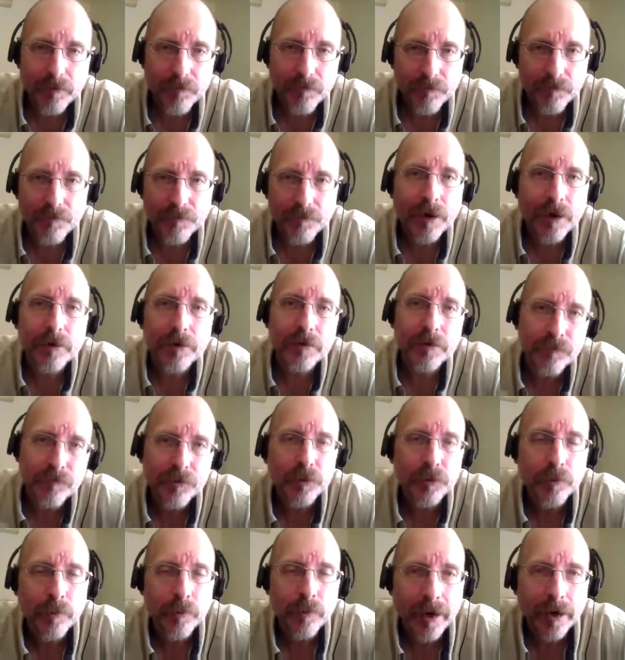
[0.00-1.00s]
very
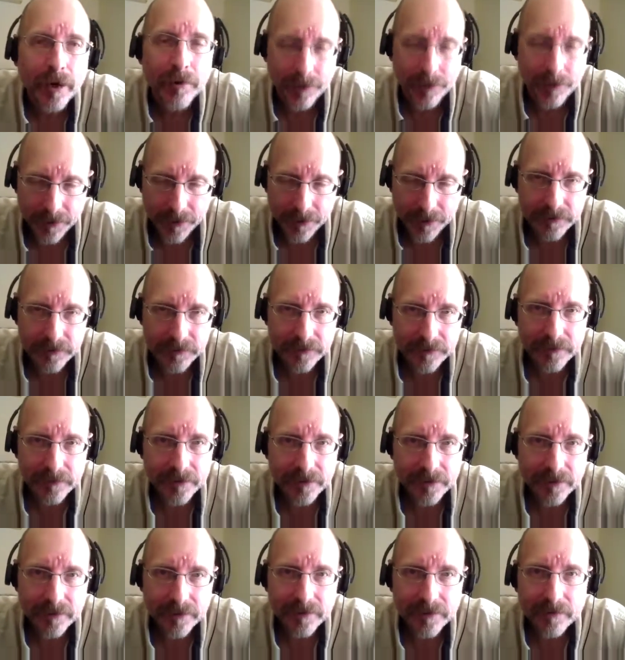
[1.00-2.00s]
few areas
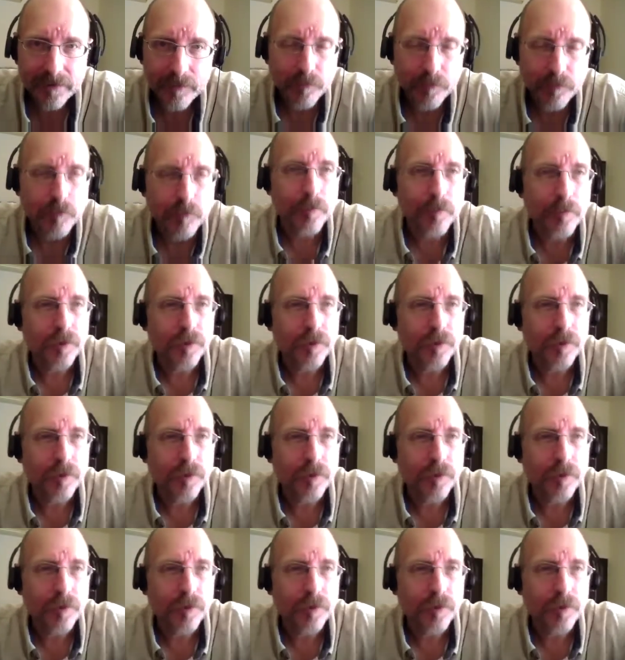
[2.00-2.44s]
when